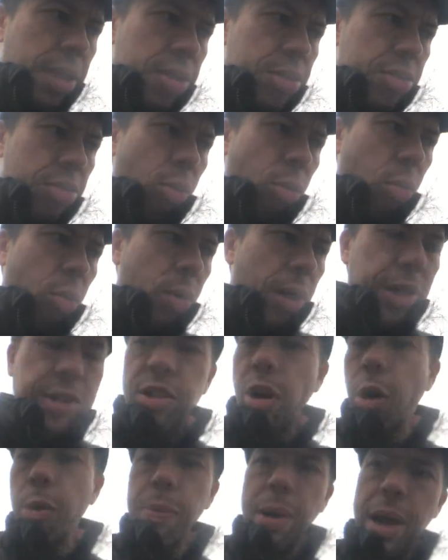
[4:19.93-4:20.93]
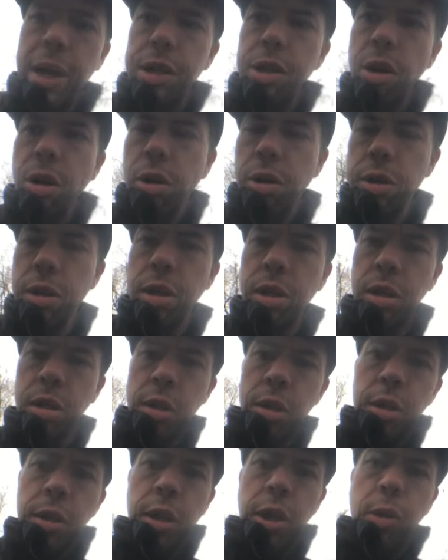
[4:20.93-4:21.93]
So it's our backyard,
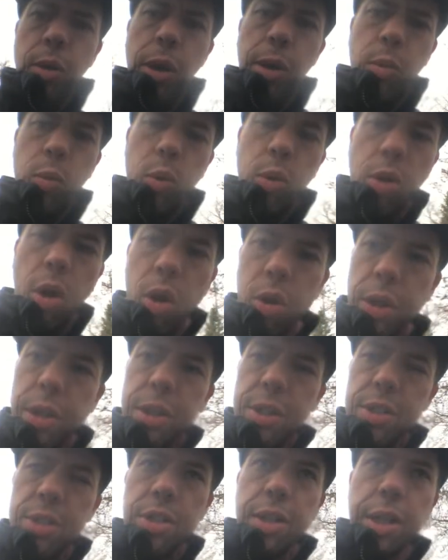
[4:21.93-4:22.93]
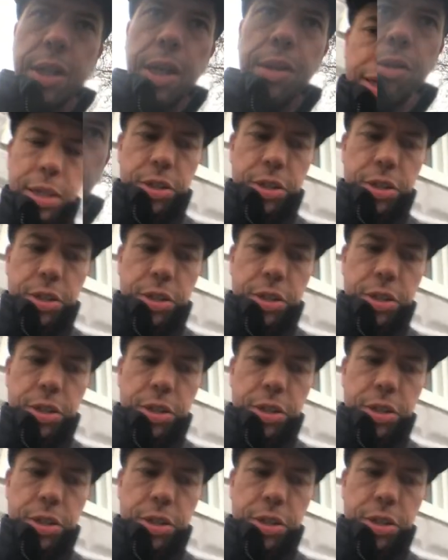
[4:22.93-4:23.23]
and we're all in this together.